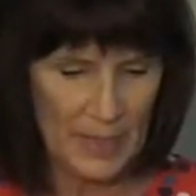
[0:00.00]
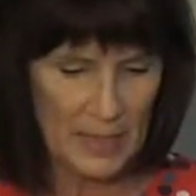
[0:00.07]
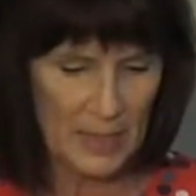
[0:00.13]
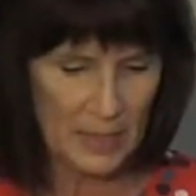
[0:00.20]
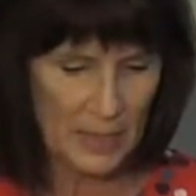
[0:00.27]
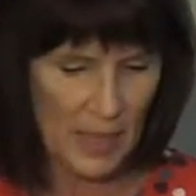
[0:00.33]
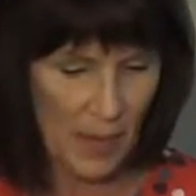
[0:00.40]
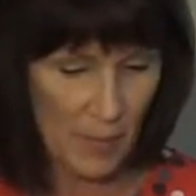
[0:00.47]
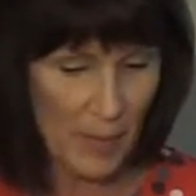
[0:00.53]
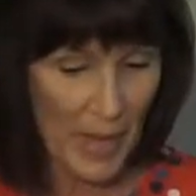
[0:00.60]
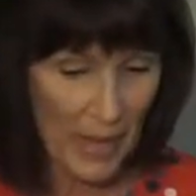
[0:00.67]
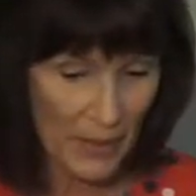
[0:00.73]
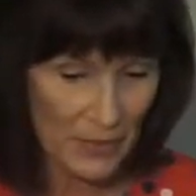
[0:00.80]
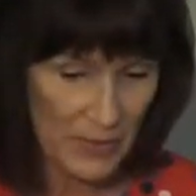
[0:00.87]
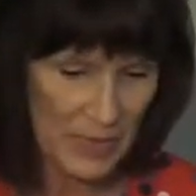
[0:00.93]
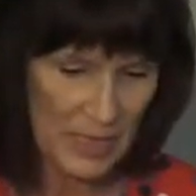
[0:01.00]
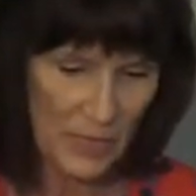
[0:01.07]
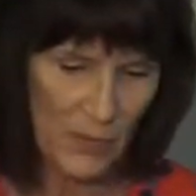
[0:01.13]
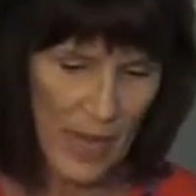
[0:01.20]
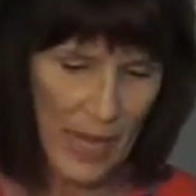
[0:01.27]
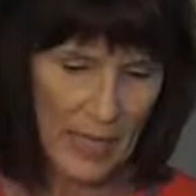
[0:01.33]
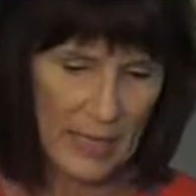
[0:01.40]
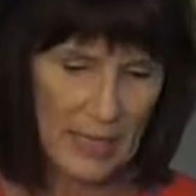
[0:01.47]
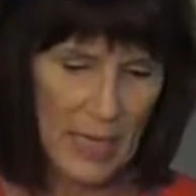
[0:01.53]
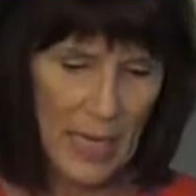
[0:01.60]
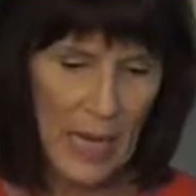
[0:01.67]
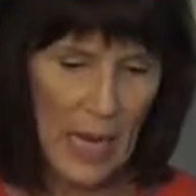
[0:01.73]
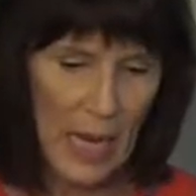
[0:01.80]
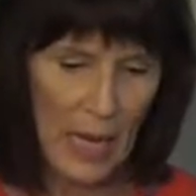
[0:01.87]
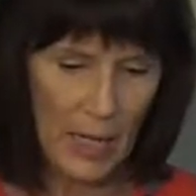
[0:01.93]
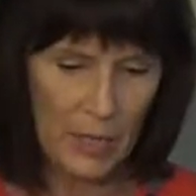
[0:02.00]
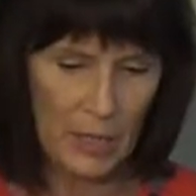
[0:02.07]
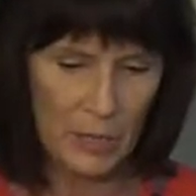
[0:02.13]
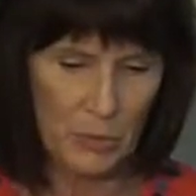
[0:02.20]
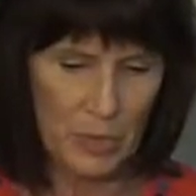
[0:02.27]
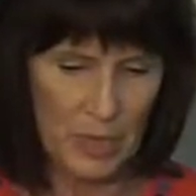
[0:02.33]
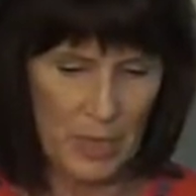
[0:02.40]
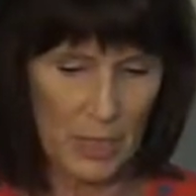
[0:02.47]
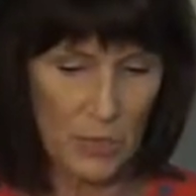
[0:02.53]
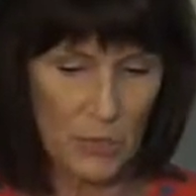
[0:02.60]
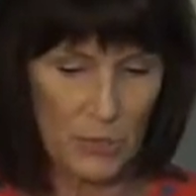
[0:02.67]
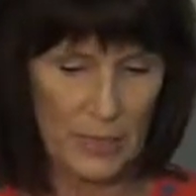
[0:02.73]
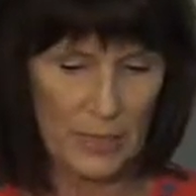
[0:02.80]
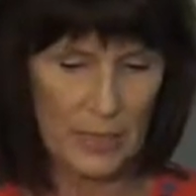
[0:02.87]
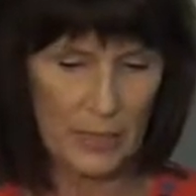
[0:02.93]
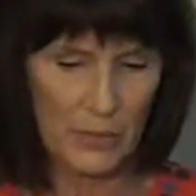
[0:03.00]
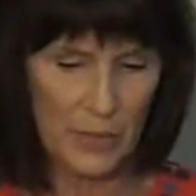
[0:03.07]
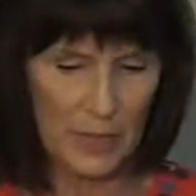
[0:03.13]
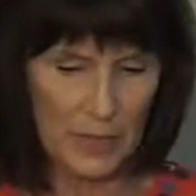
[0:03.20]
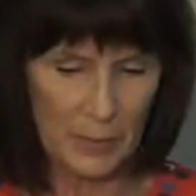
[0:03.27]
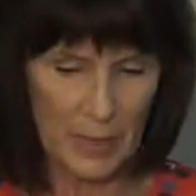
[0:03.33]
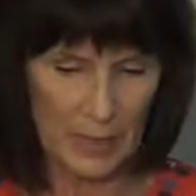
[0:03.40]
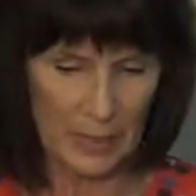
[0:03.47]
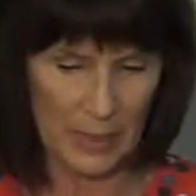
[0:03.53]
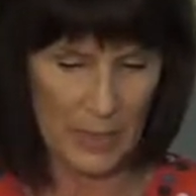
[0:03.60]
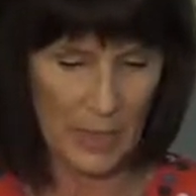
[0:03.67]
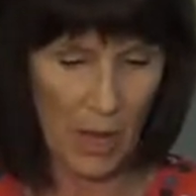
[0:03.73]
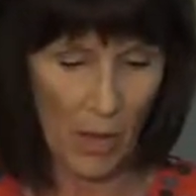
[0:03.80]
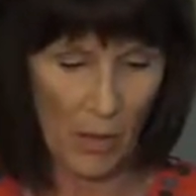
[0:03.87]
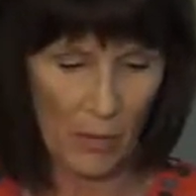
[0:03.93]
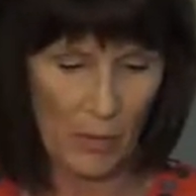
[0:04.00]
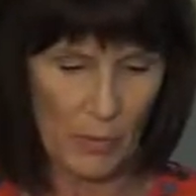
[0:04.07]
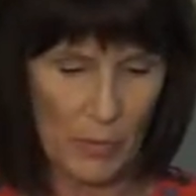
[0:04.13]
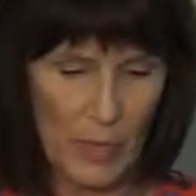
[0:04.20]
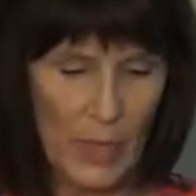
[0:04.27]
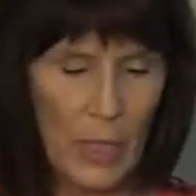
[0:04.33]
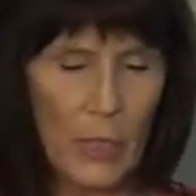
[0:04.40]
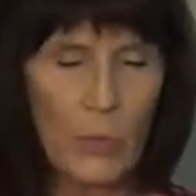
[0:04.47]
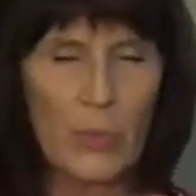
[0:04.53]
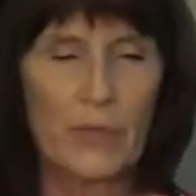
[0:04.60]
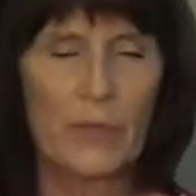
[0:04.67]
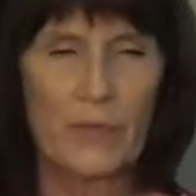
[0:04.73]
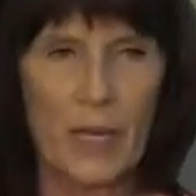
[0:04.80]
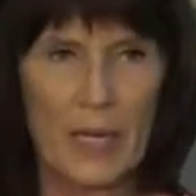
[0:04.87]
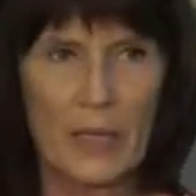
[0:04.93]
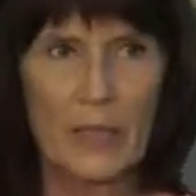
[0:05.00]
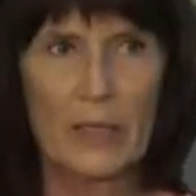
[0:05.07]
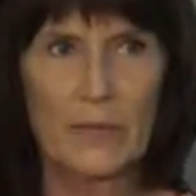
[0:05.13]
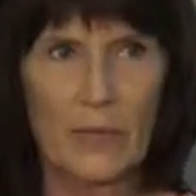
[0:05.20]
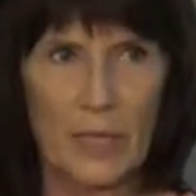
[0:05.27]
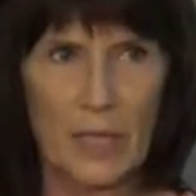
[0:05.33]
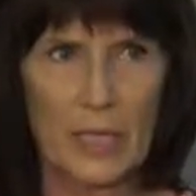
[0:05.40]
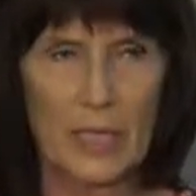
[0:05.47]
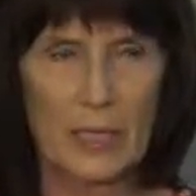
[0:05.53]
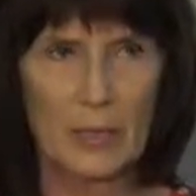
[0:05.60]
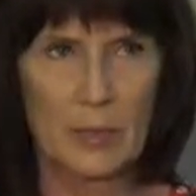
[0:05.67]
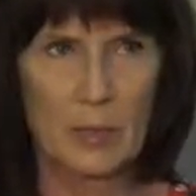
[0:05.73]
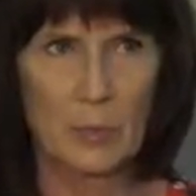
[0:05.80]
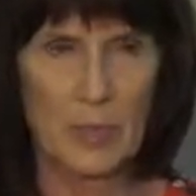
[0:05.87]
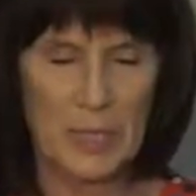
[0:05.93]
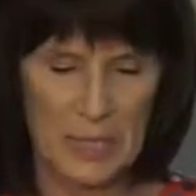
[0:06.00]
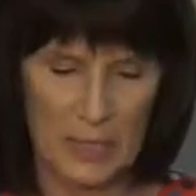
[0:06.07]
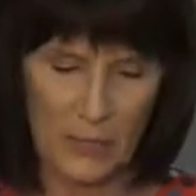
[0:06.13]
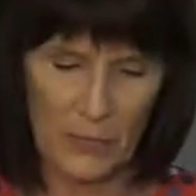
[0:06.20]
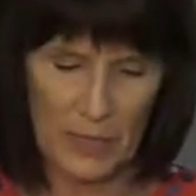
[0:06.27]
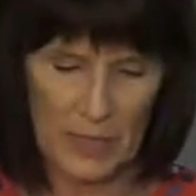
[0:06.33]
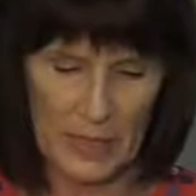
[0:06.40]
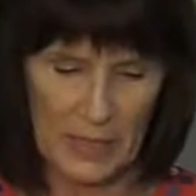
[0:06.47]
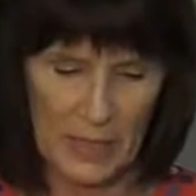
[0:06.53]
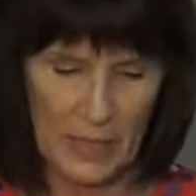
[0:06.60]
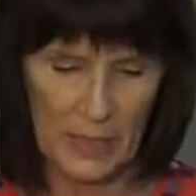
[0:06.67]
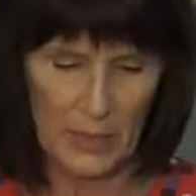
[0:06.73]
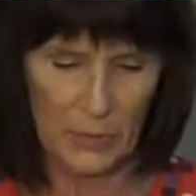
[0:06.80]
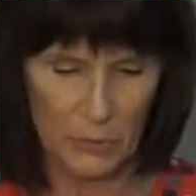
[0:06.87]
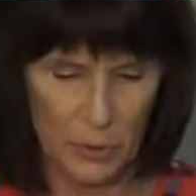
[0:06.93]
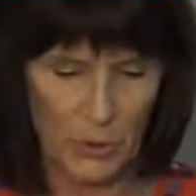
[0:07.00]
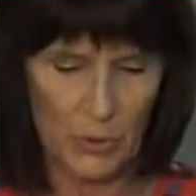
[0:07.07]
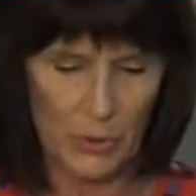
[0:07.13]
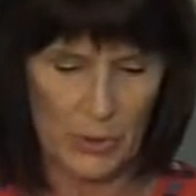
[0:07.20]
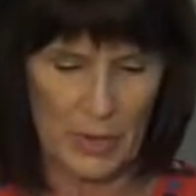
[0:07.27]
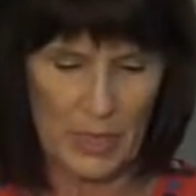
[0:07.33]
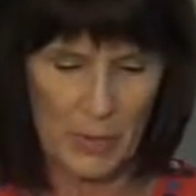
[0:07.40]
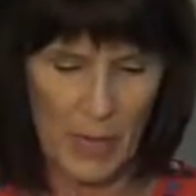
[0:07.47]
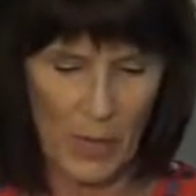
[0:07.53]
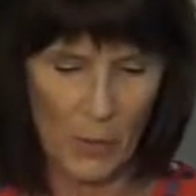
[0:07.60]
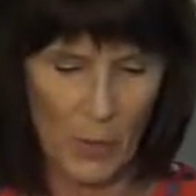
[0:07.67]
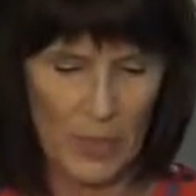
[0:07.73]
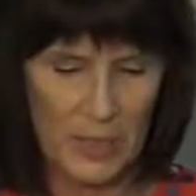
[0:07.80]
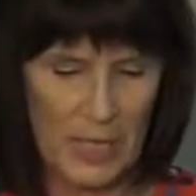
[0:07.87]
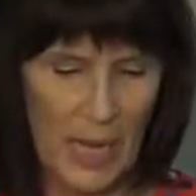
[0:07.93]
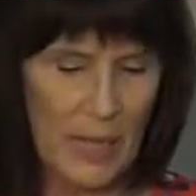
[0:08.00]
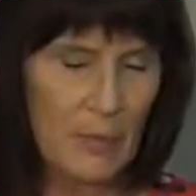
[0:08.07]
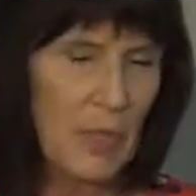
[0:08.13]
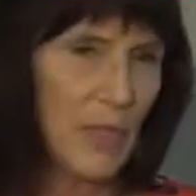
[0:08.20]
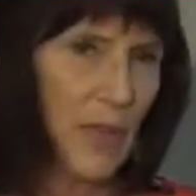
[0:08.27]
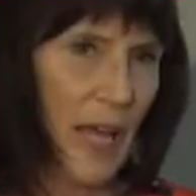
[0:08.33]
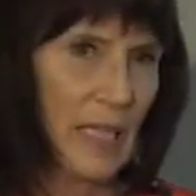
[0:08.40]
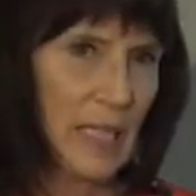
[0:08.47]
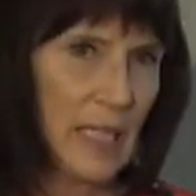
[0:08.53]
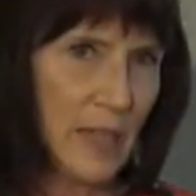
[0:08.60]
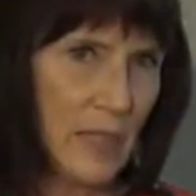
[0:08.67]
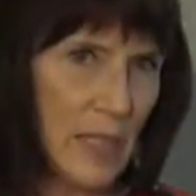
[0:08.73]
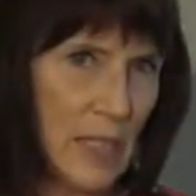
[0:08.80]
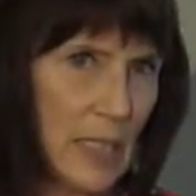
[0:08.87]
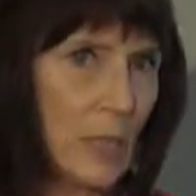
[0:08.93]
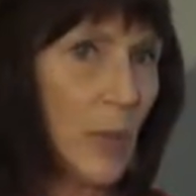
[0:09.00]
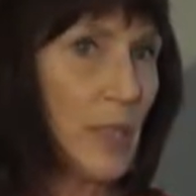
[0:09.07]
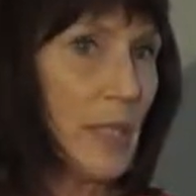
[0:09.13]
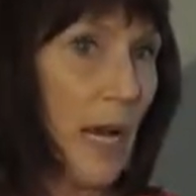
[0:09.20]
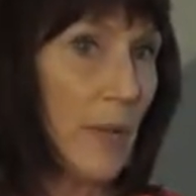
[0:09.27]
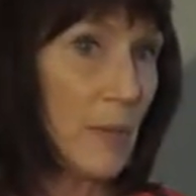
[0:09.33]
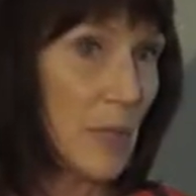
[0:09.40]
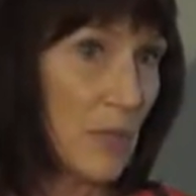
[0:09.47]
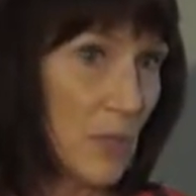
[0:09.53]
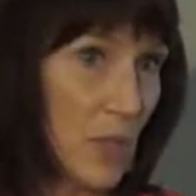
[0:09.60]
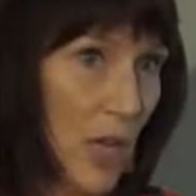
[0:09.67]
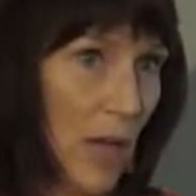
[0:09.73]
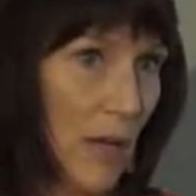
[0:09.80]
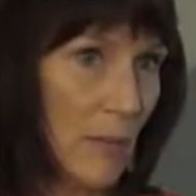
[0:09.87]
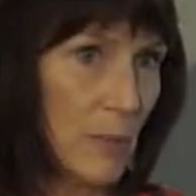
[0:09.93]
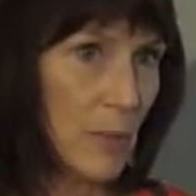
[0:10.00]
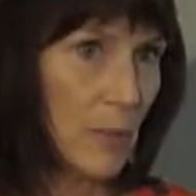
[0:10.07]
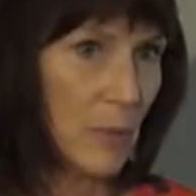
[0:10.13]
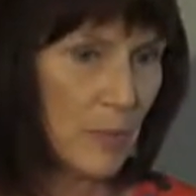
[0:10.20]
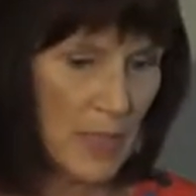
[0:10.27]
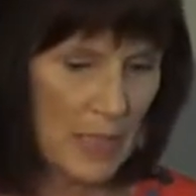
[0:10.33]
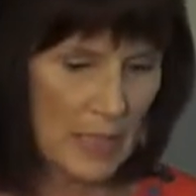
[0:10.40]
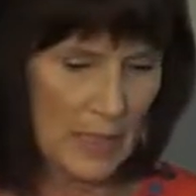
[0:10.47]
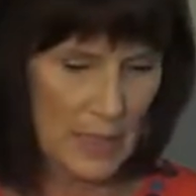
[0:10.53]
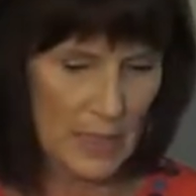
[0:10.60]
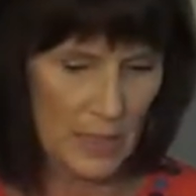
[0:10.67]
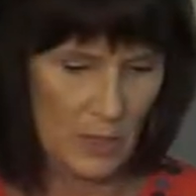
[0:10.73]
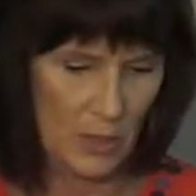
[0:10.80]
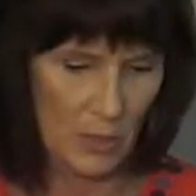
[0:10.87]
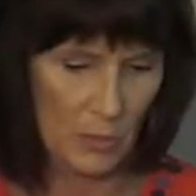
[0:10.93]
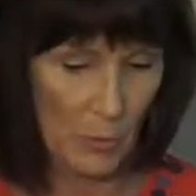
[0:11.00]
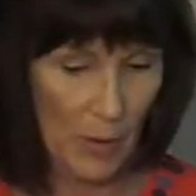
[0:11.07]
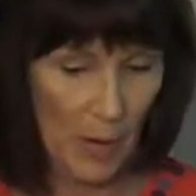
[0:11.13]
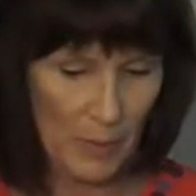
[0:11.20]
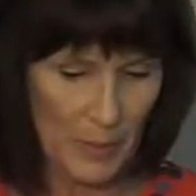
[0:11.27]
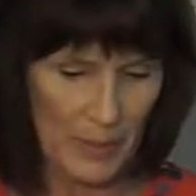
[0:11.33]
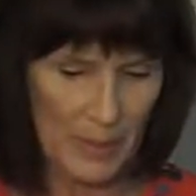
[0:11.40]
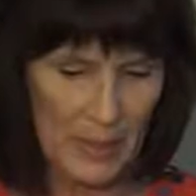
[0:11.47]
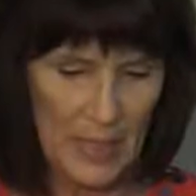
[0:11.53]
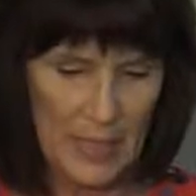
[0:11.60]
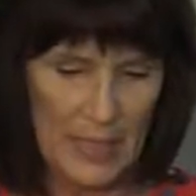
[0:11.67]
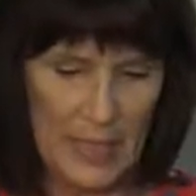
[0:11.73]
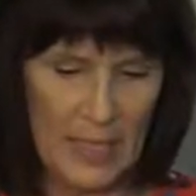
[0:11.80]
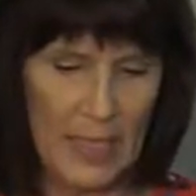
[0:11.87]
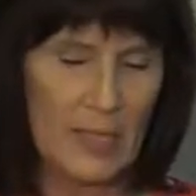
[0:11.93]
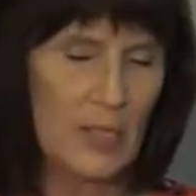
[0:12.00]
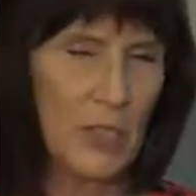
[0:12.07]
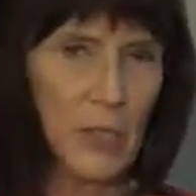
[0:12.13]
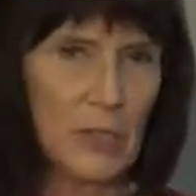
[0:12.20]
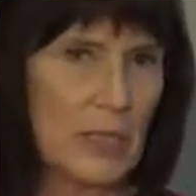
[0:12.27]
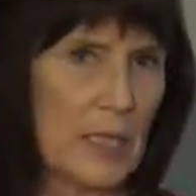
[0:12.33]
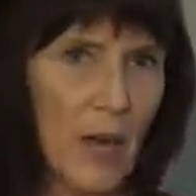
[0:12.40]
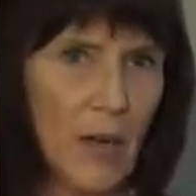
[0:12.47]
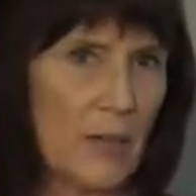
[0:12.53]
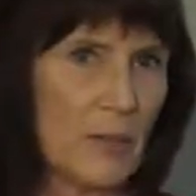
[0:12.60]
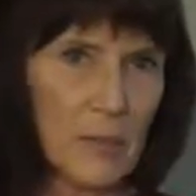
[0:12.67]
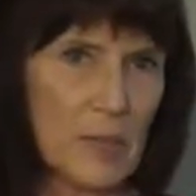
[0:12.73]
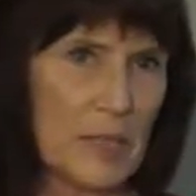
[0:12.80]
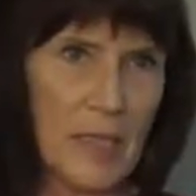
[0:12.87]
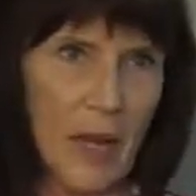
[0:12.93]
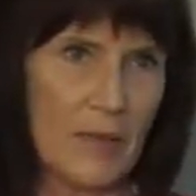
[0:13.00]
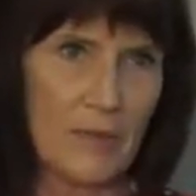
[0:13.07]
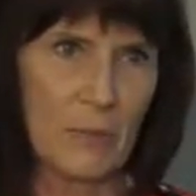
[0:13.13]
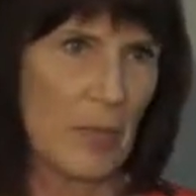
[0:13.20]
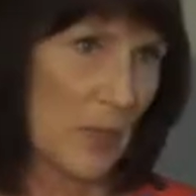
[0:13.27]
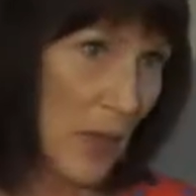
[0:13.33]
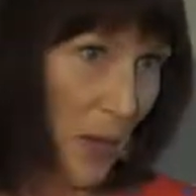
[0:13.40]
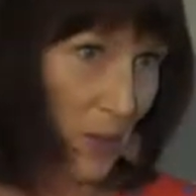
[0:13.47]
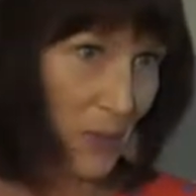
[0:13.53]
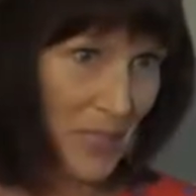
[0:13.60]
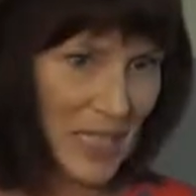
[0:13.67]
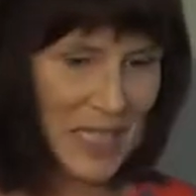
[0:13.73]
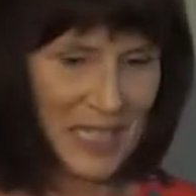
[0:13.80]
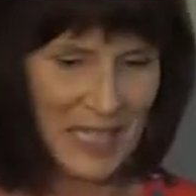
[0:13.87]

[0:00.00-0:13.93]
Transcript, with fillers: To compound this fact, Ours was a strict fundamentalist home with very, very specific rules about what types of activities, what types of jobs would be considered proper. And certainly art was not one of those.